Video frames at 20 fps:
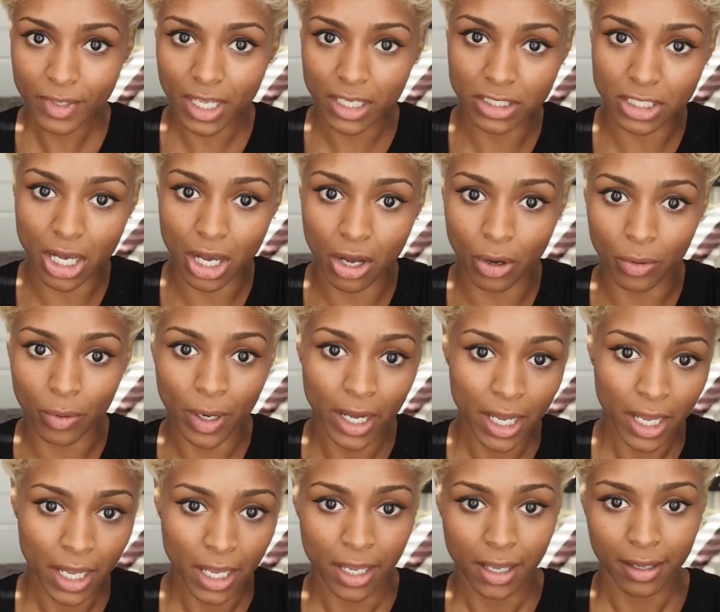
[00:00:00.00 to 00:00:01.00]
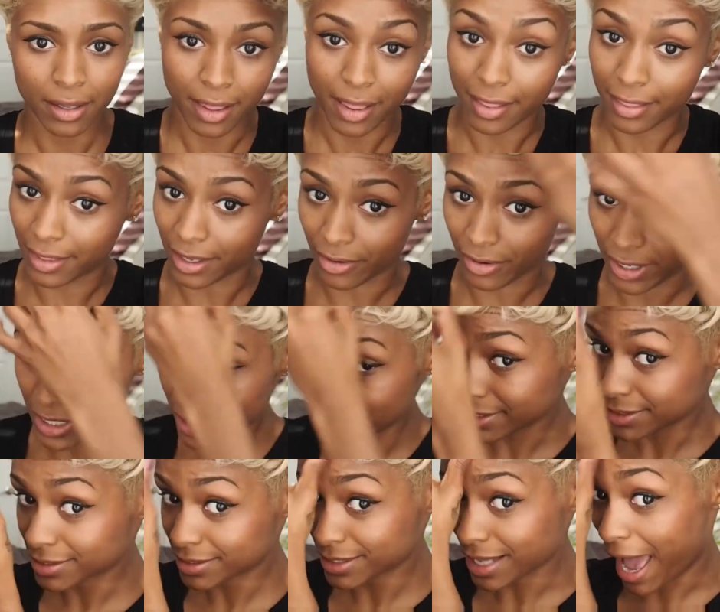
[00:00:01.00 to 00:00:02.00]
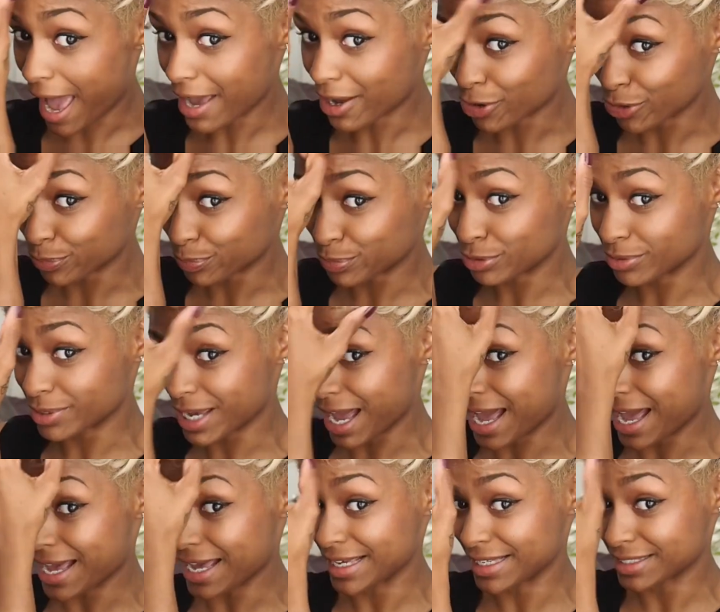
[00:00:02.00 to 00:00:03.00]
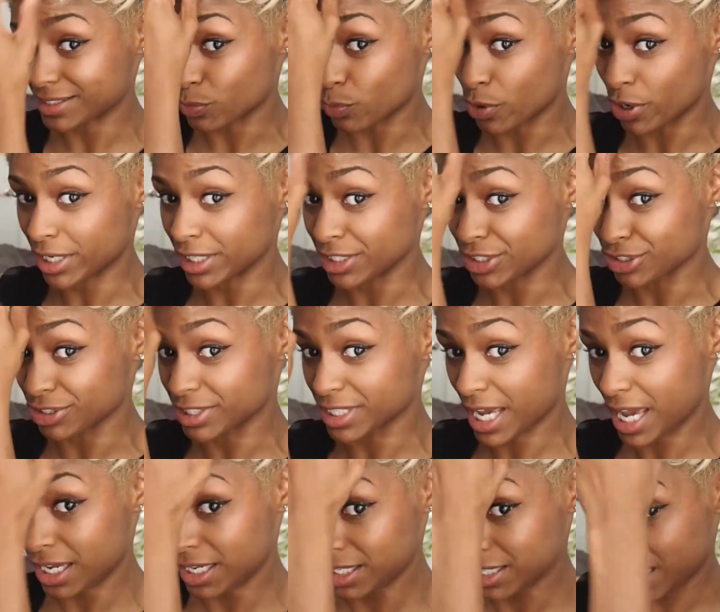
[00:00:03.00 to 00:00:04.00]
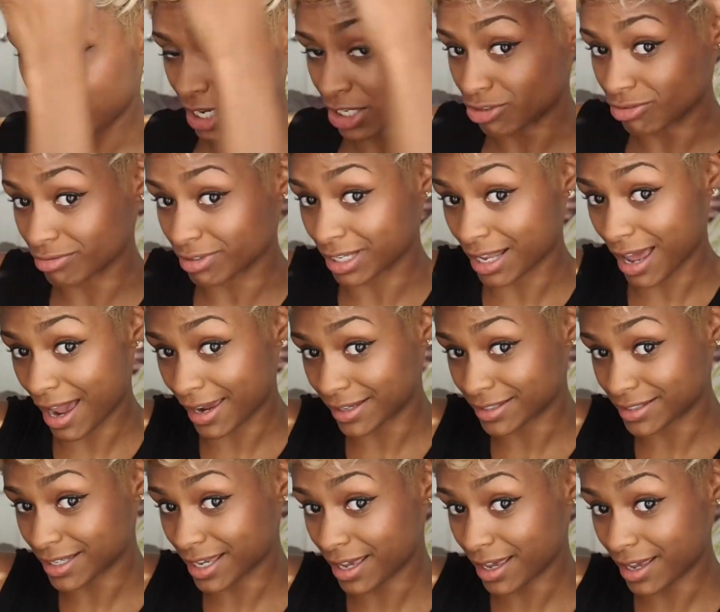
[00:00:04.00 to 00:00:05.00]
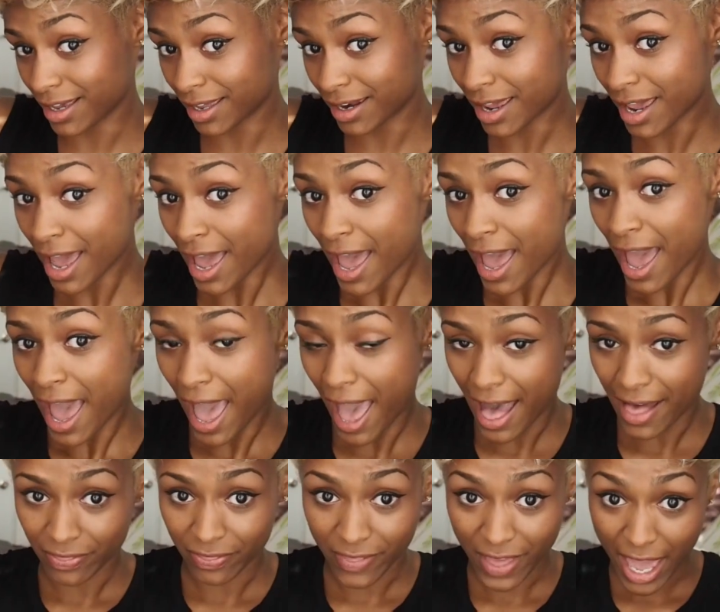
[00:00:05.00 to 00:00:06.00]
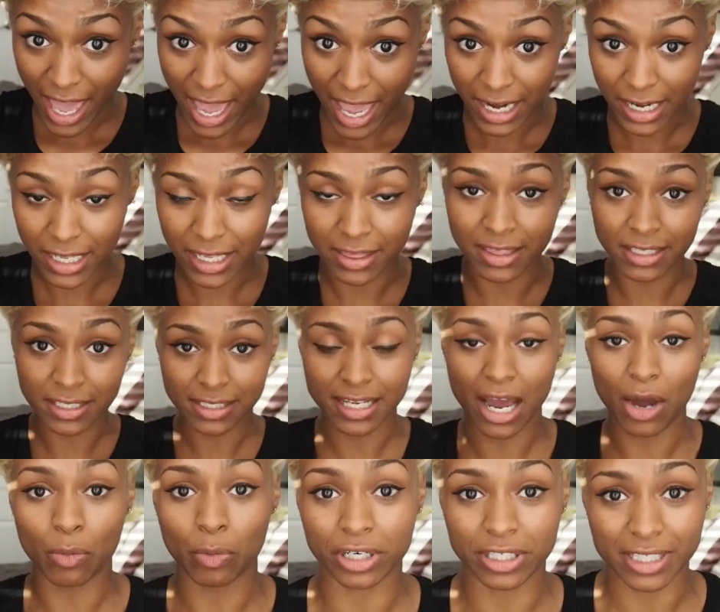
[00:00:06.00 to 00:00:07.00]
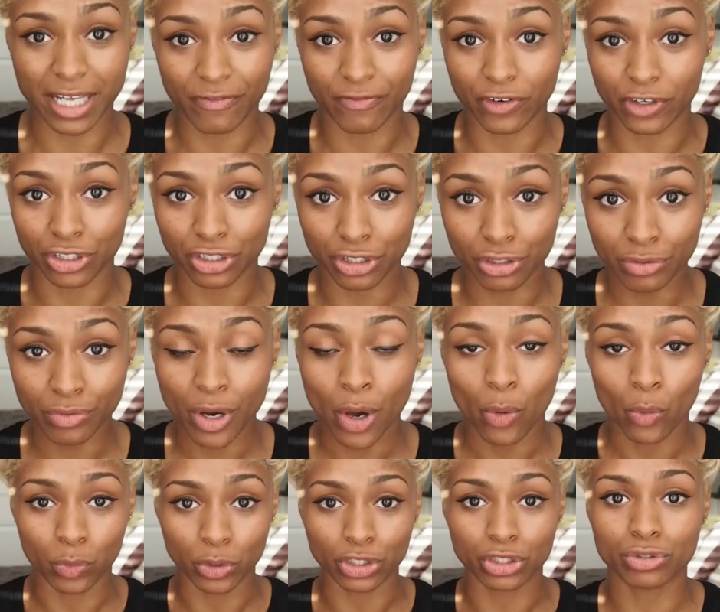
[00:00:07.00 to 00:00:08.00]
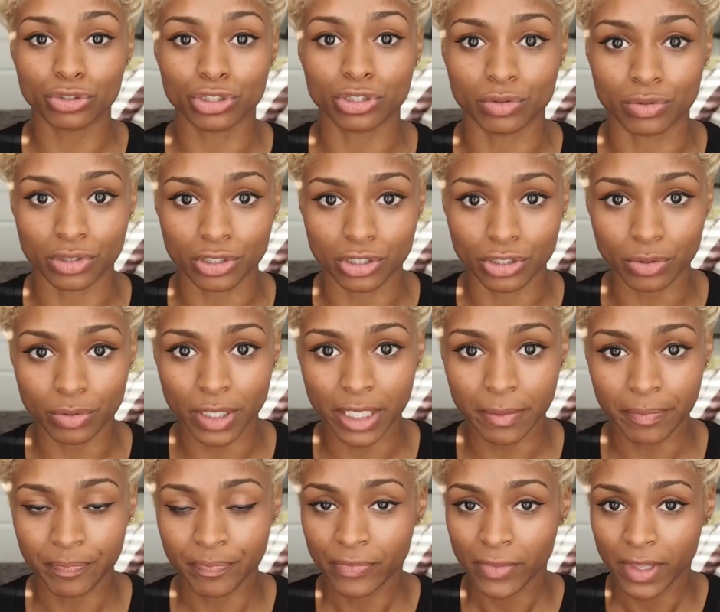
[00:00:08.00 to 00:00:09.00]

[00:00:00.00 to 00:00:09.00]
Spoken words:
So there it is. I hope you guys were entertained and you liked it, and that this style works out for you when you choose to do it.